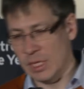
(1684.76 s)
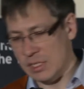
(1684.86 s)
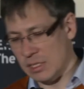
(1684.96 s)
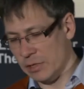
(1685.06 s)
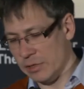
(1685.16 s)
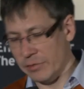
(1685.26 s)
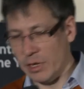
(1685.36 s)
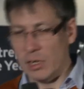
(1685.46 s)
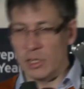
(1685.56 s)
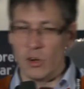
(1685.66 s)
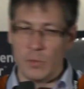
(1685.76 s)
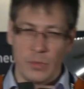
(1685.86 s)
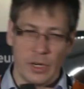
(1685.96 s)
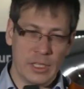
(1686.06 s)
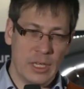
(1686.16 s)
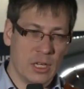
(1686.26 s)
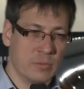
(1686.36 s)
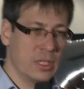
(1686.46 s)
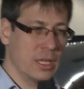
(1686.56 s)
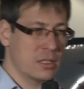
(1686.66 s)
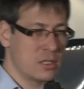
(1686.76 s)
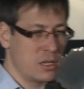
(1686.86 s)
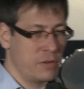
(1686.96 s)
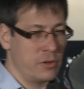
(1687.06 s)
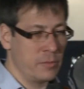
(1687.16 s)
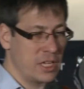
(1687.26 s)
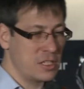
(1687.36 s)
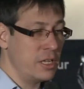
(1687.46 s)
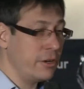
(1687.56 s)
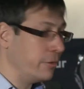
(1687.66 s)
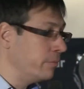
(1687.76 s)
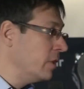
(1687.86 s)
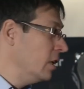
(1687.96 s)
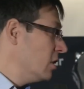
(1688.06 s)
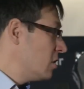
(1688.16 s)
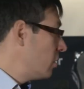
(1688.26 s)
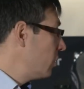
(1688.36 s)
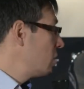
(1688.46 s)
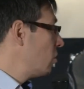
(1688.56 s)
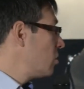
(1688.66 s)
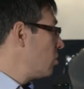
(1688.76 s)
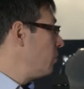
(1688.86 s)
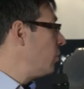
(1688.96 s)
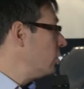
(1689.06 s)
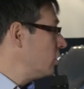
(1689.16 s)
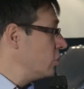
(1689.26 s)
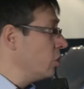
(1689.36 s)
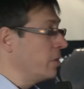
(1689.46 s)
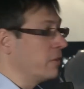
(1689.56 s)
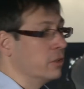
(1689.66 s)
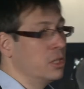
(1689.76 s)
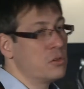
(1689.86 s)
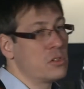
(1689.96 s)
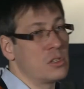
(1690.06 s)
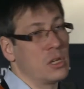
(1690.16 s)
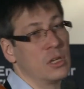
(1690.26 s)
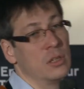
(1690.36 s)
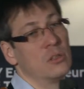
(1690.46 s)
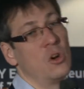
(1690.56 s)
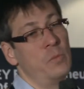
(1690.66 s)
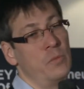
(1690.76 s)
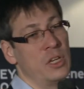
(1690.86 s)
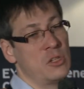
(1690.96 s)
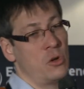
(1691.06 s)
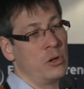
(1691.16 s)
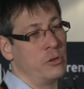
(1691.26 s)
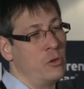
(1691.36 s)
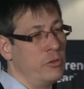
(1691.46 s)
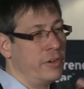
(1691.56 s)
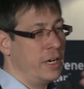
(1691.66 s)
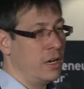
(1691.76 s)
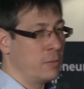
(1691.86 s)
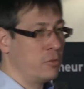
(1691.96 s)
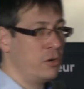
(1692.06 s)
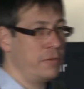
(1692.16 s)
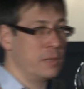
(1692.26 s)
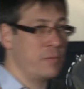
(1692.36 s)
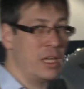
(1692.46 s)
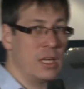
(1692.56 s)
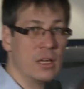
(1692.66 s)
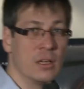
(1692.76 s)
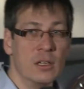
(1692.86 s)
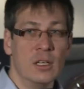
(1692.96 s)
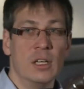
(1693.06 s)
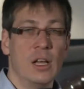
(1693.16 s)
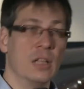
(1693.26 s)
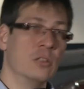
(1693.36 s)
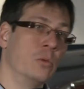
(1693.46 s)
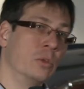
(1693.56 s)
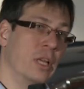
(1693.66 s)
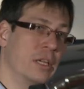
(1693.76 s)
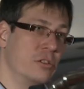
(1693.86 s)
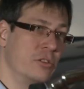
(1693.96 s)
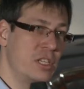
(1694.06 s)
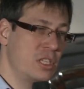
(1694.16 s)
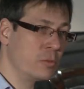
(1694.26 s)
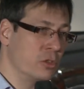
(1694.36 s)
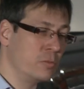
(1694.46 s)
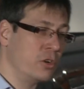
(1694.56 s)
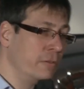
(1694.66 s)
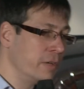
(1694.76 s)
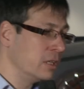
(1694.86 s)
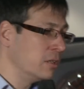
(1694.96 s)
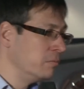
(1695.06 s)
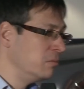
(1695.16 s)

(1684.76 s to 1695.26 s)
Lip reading: Estonia regarding corporate income tax from next year. So it's also an important topic for those companies who are already like profit making and who would like to distribute profit.